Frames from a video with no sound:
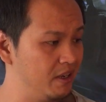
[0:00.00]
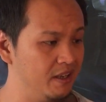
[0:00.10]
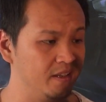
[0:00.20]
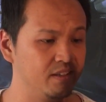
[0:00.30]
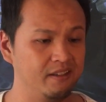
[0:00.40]

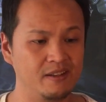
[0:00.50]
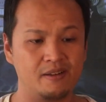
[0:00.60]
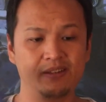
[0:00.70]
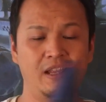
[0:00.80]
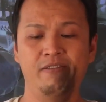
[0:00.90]
and
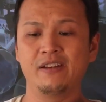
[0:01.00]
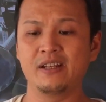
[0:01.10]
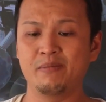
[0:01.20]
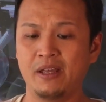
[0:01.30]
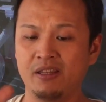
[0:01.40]

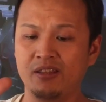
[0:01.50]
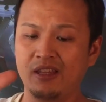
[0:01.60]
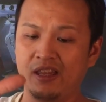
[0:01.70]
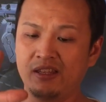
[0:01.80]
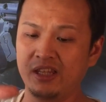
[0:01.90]
definitely better
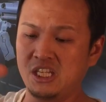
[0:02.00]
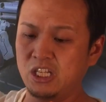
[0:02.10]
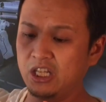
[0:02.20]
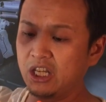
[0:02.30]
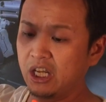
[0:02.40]
than
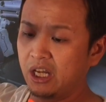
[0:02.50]
the